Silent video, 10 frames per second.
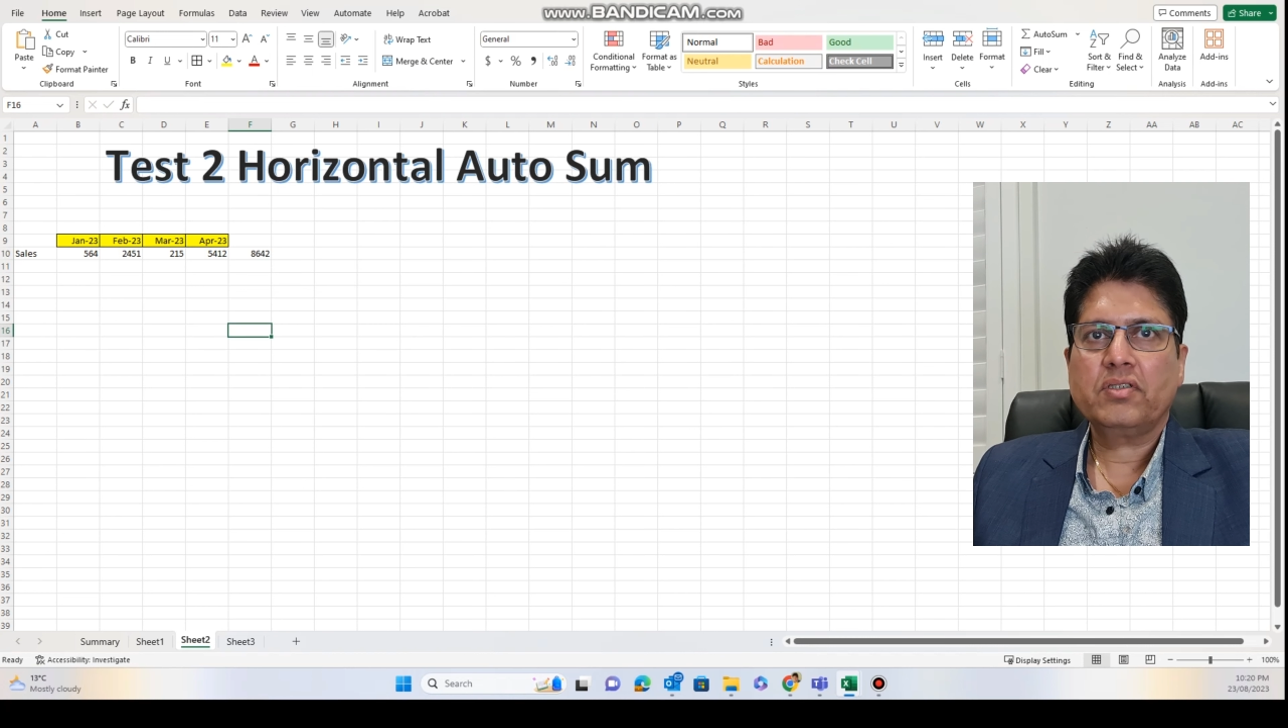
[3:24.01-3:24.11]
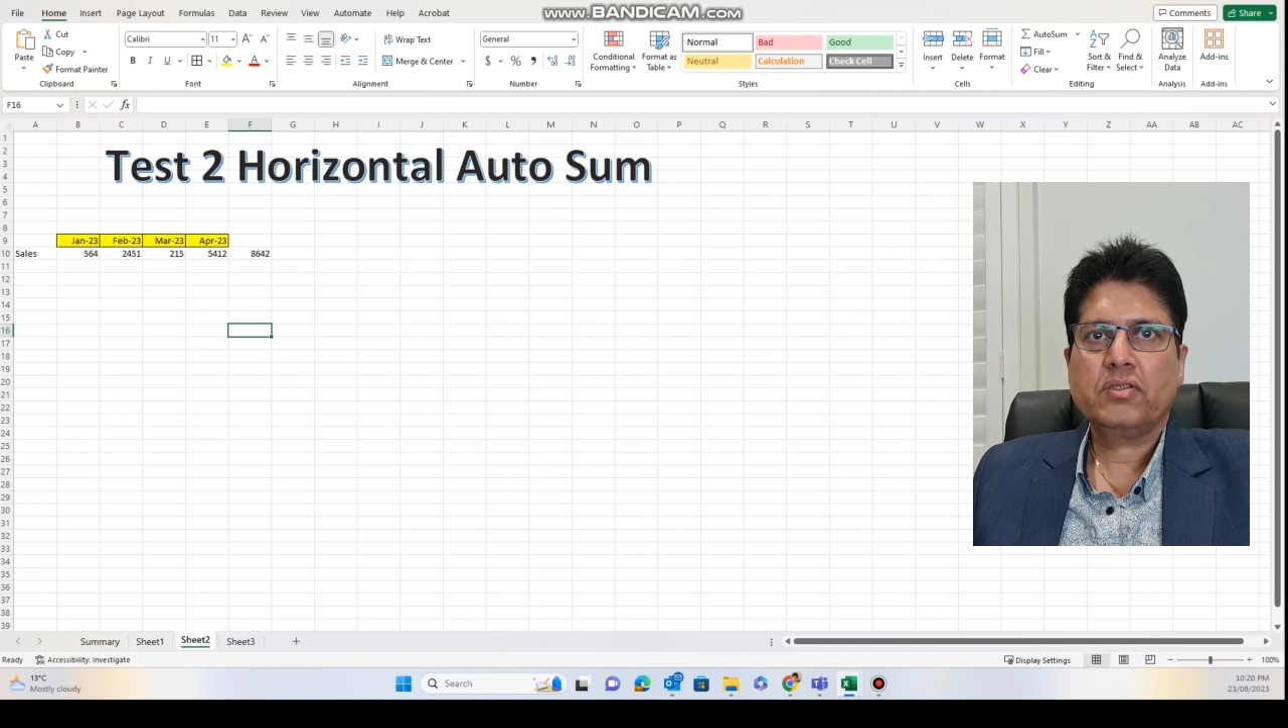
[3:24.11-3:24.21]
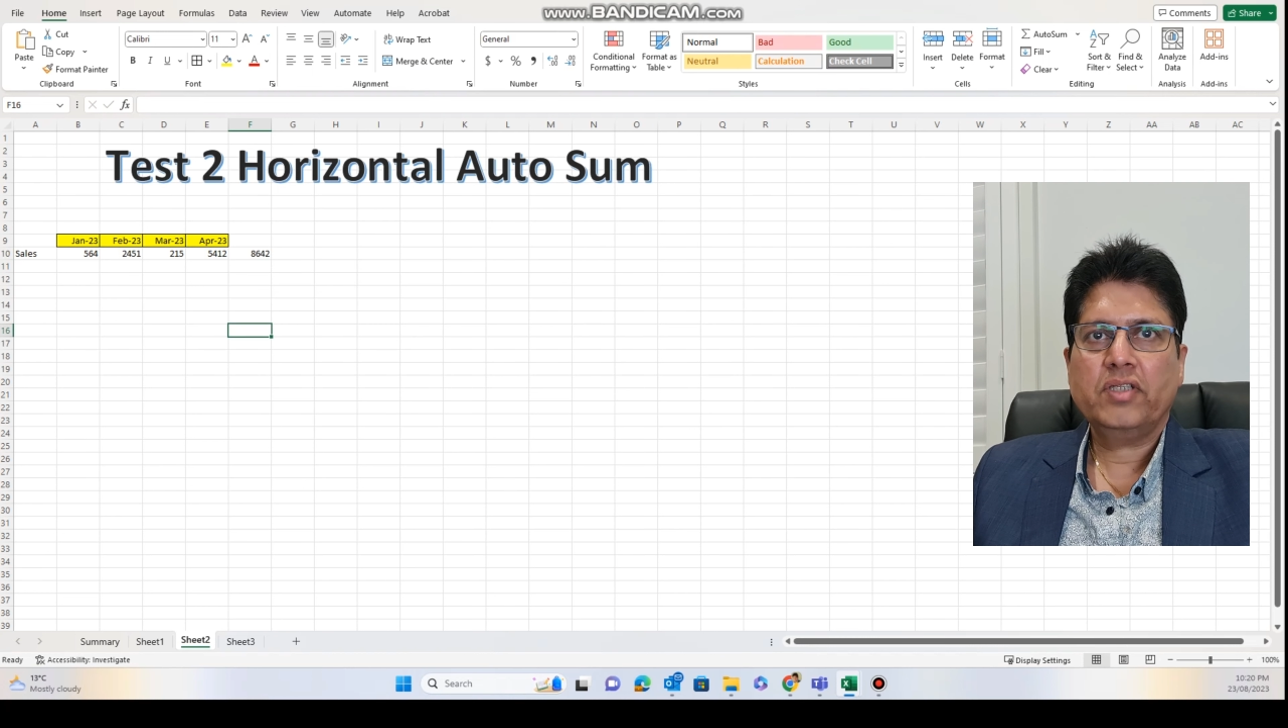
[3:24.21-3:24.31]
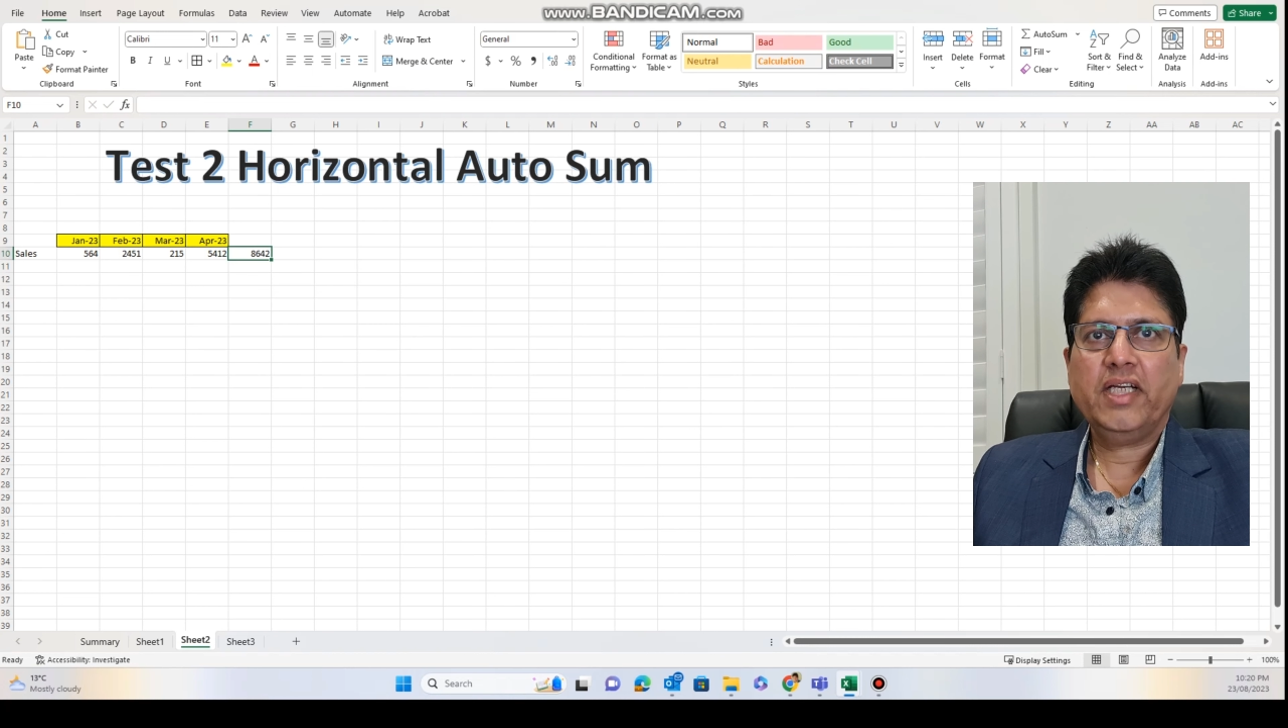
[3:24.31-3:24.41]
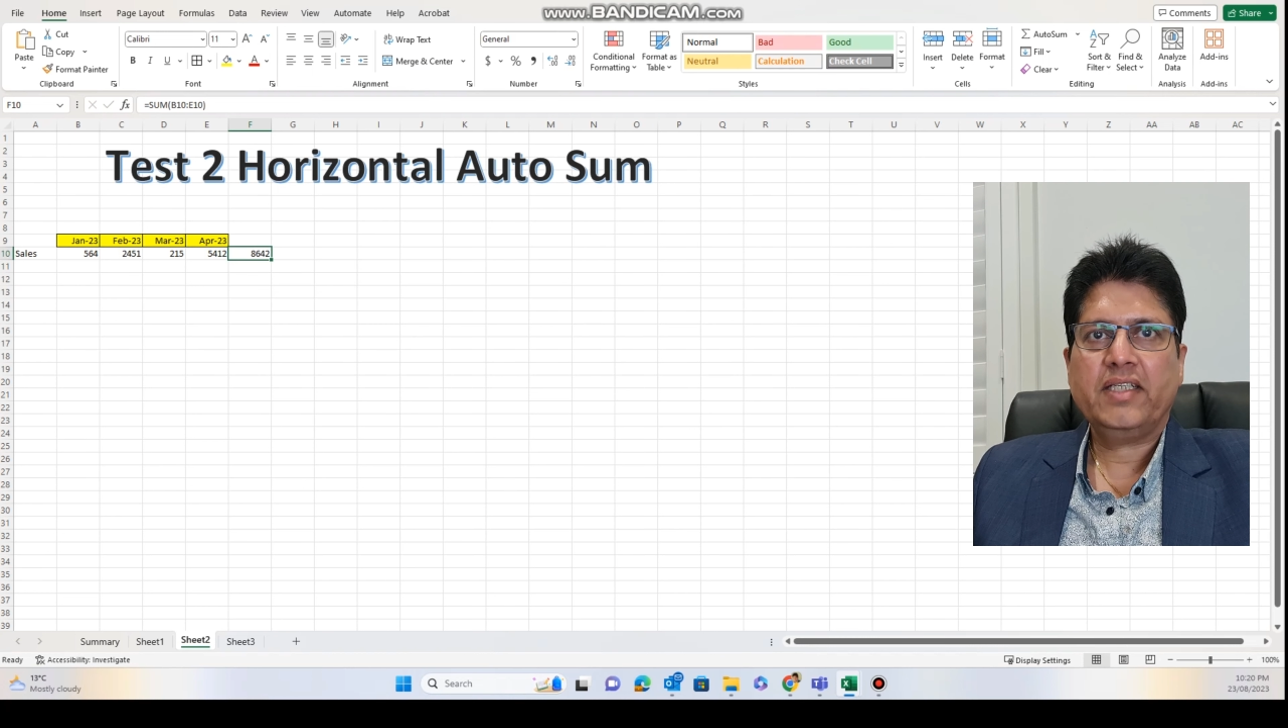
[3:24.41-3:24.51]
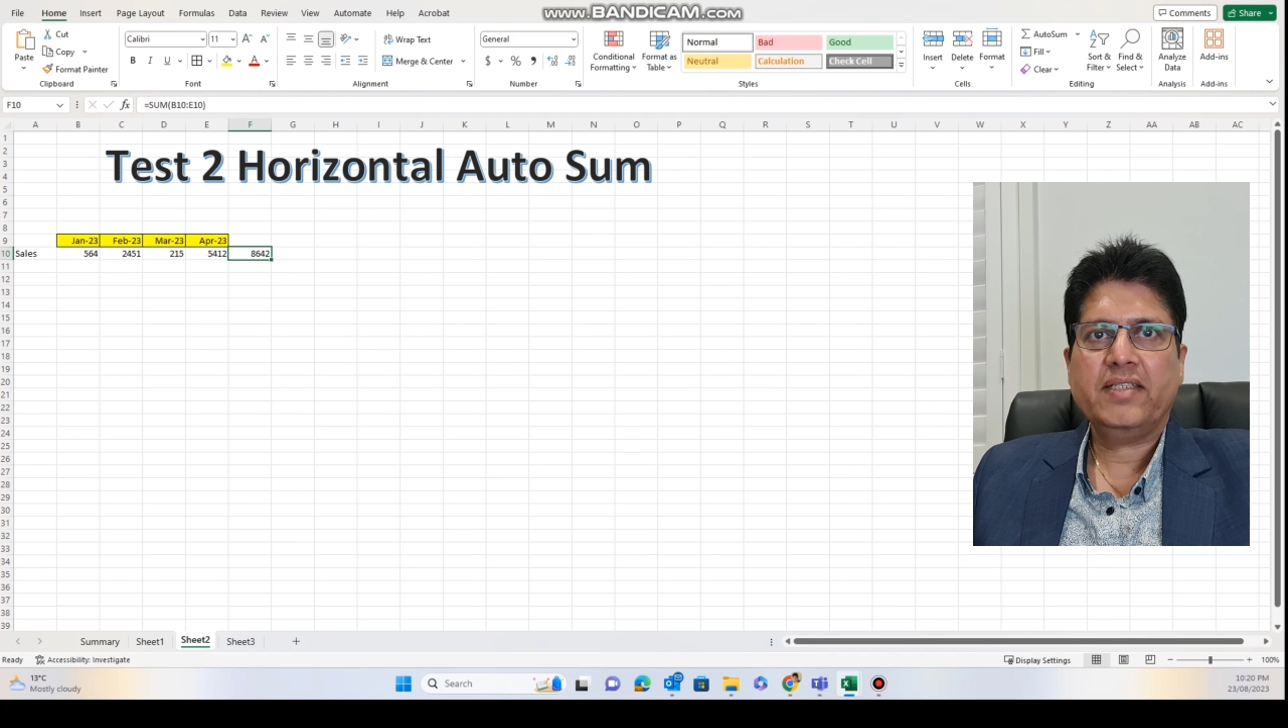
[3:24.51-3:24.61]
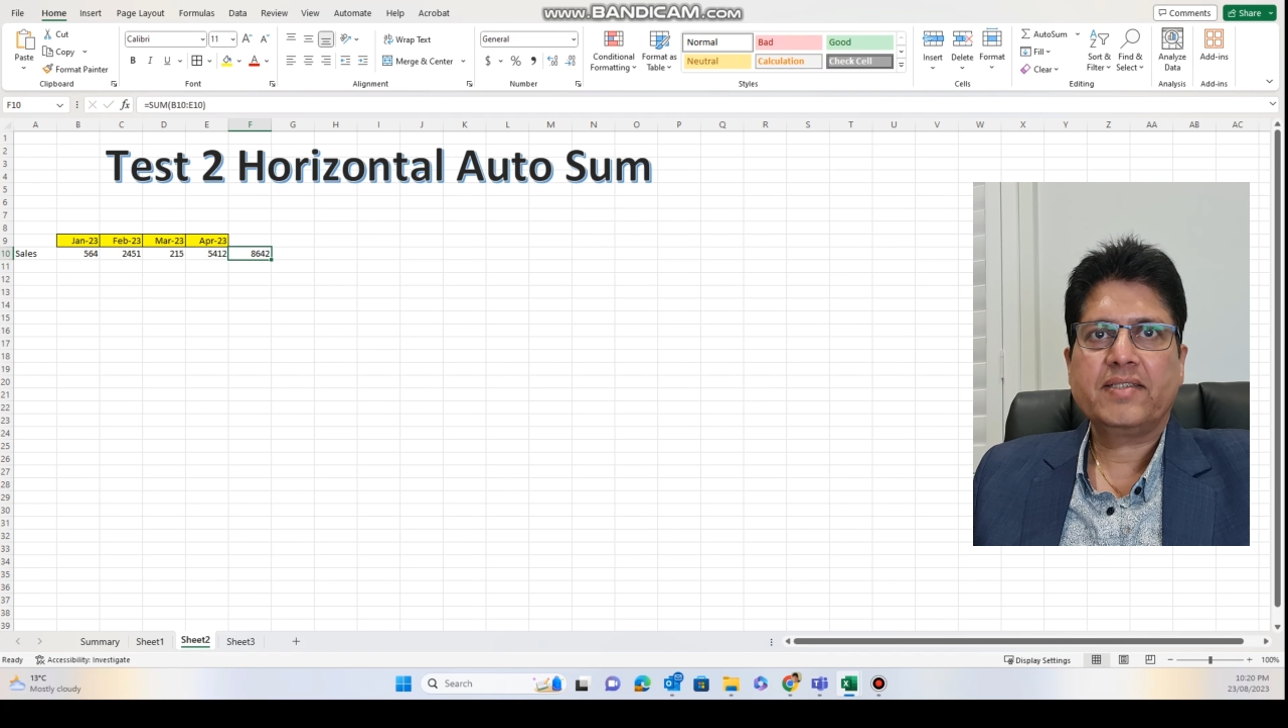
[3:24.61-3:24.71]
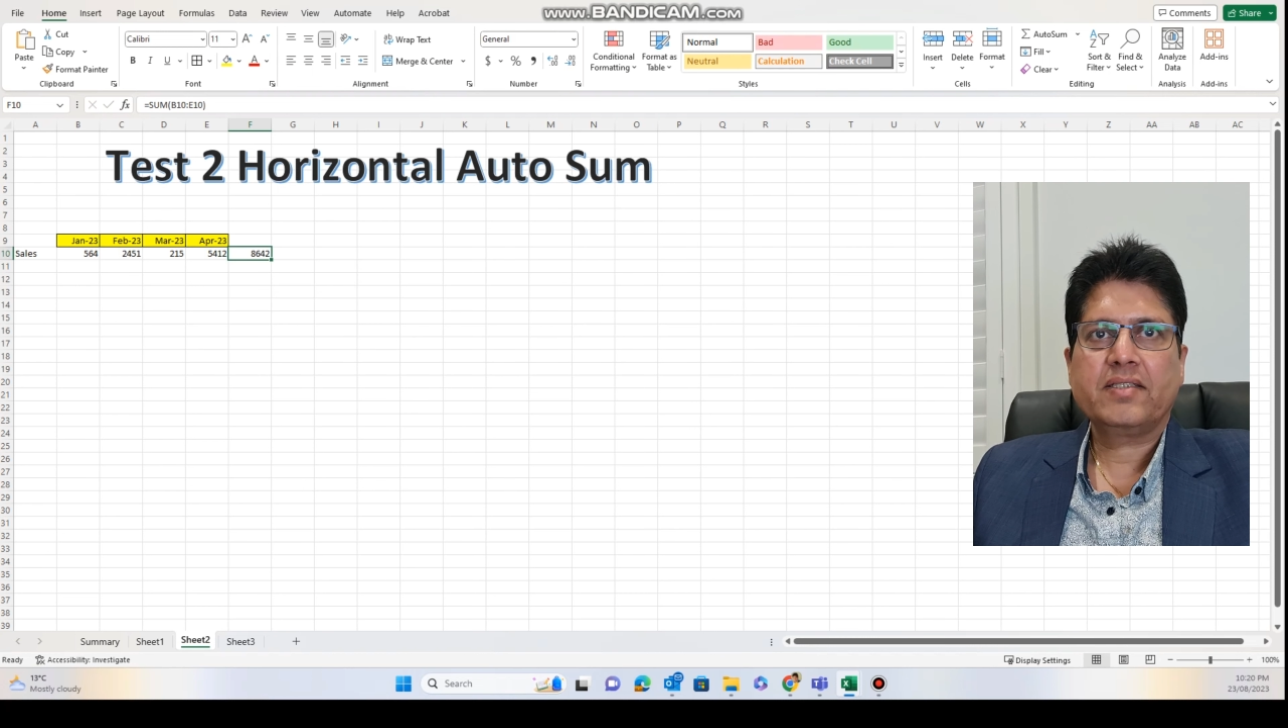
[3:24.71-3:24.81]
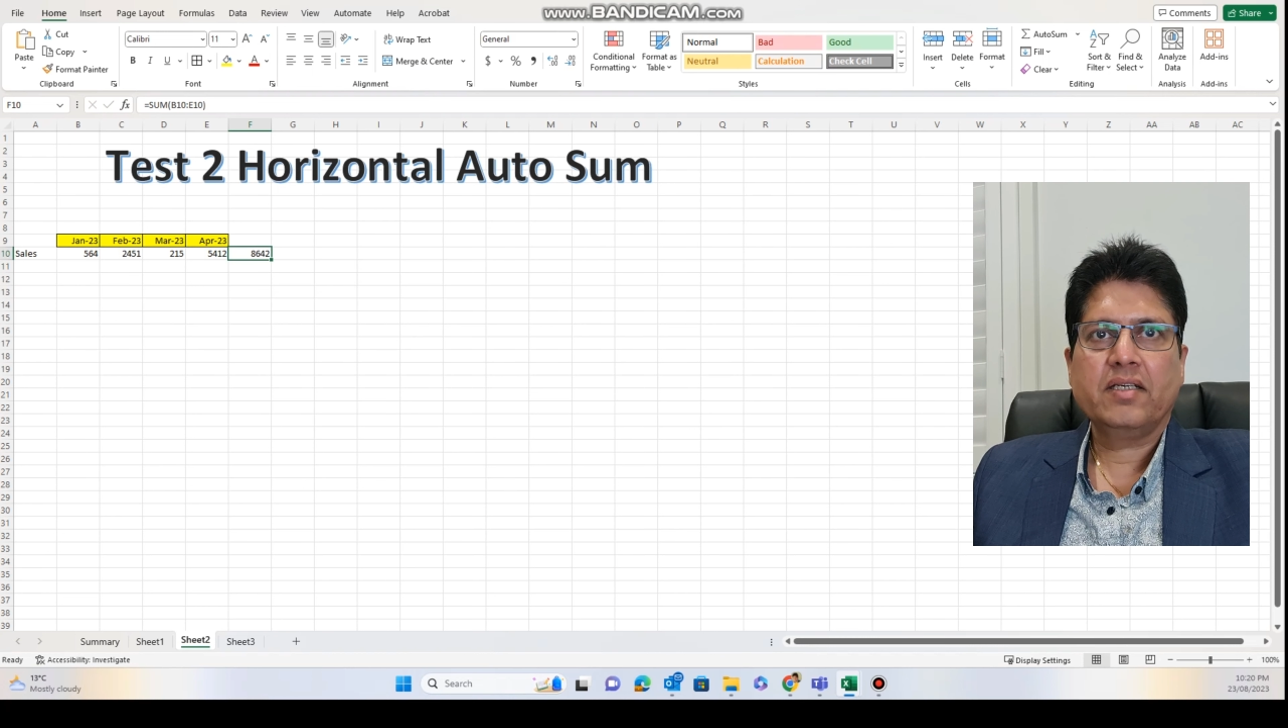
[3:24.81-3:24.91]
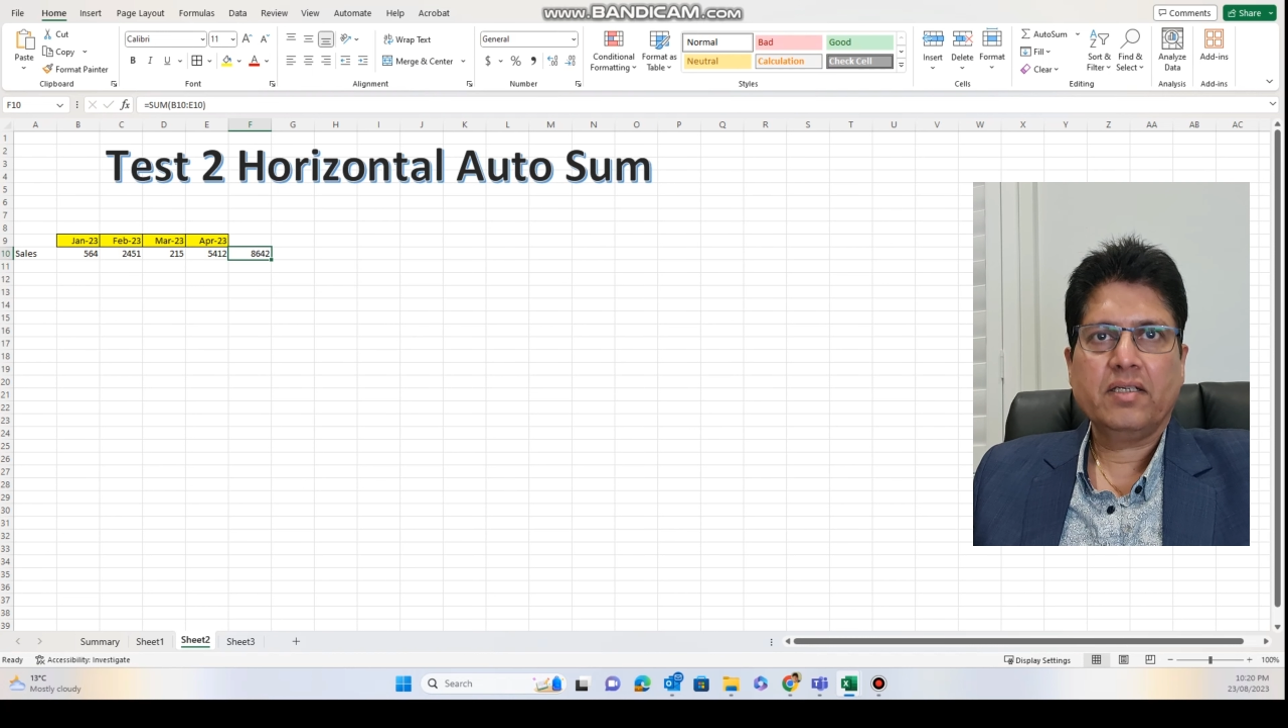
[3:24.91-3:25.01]
that
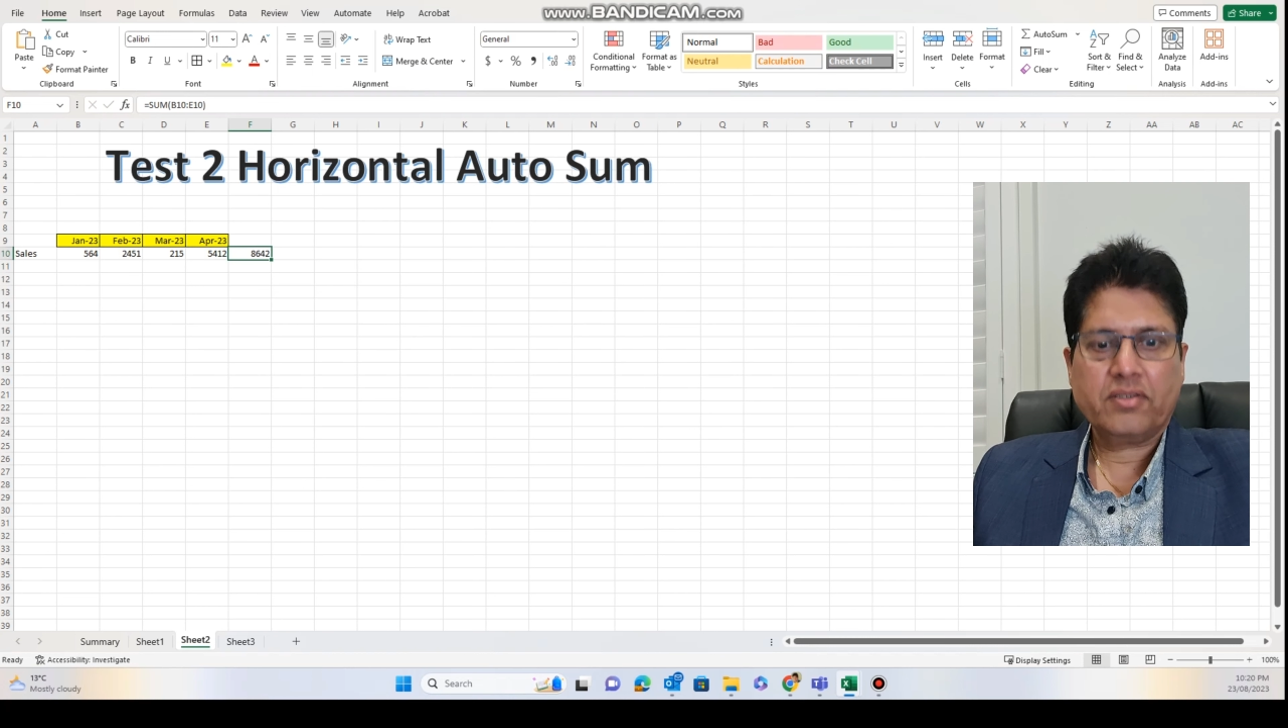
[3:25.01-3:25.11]
is,